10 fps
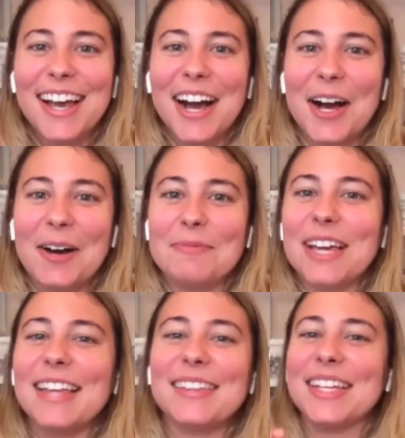um,
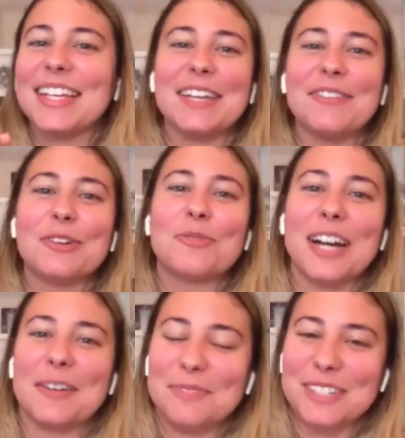I think even when
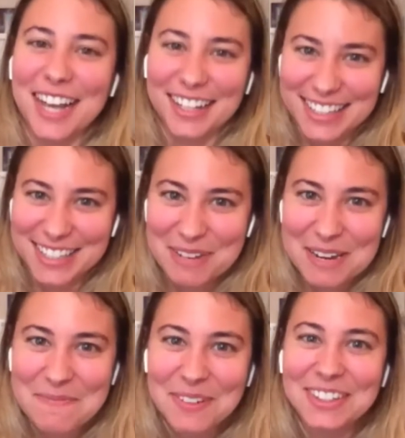I'm telling
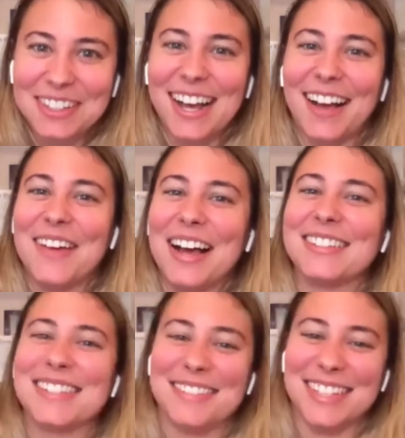people
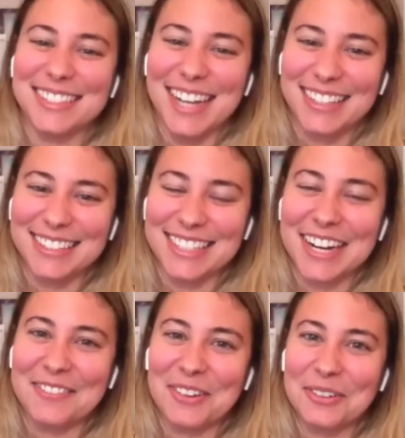about something challenging
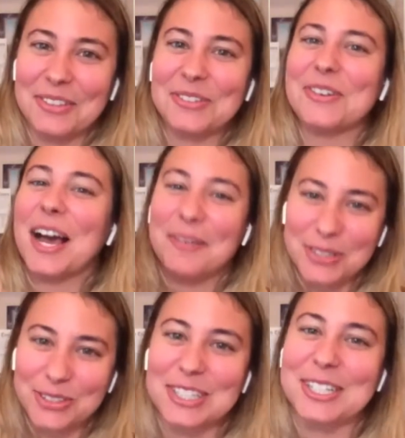I'm going through, I'm
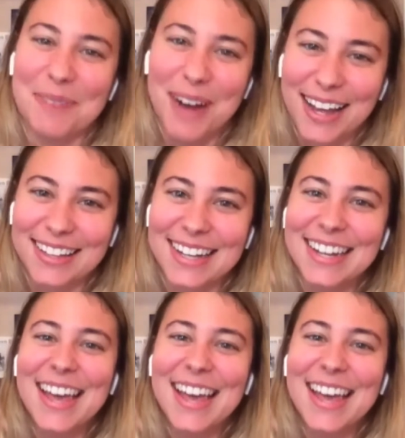usually smiling,